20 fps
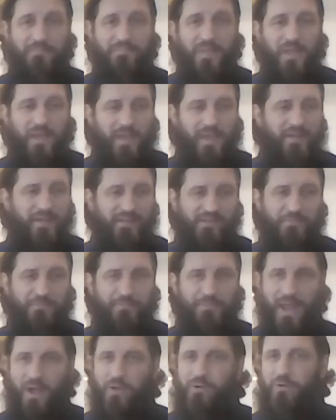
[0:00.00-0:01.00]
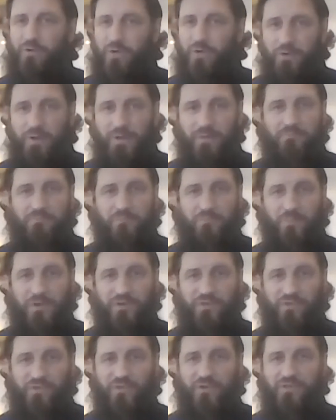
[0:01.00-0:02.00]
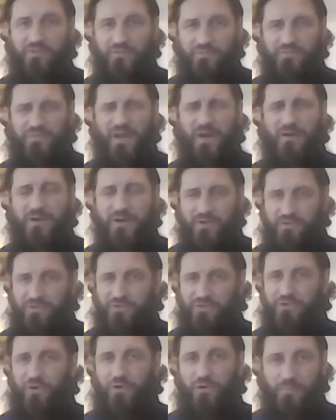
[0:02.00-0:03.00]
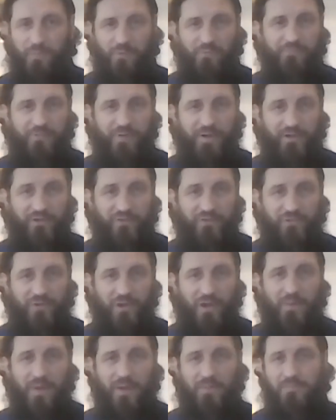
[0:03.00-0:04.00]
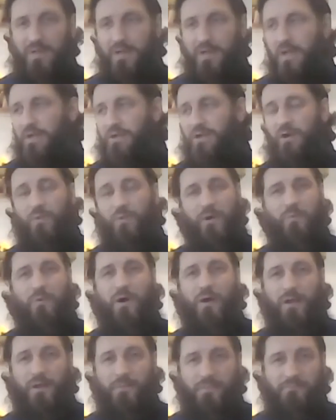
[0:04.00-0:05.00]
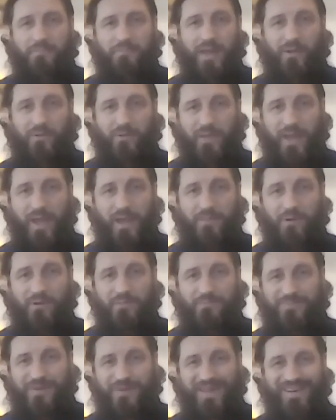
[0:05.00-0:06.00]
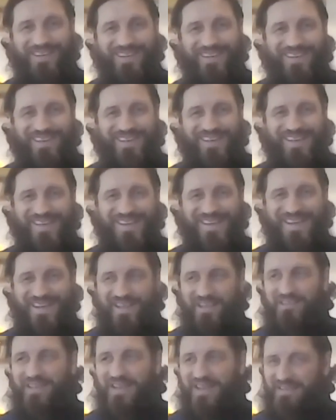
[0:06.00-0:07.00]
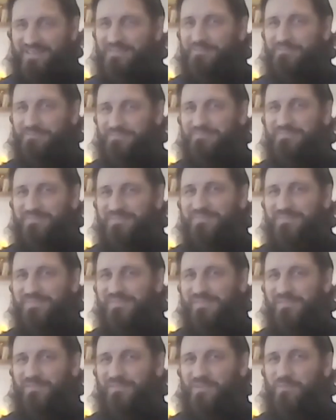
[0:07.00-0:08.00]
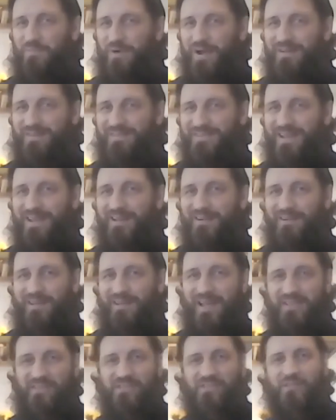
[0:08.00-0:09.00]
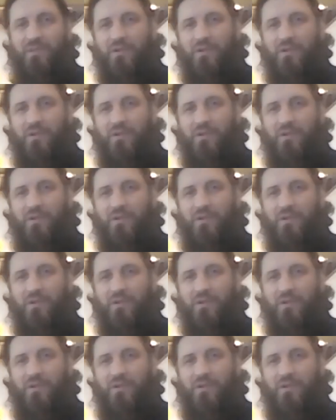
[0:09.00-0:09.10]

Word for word: Yeah, it is a powder coating, mm-hmm. which is known as a very durable finish. Mm-hmm. I mean, you don't want to walk up and bang it with a hammer, but mm-hmm. it can take some some wear and tear yeah.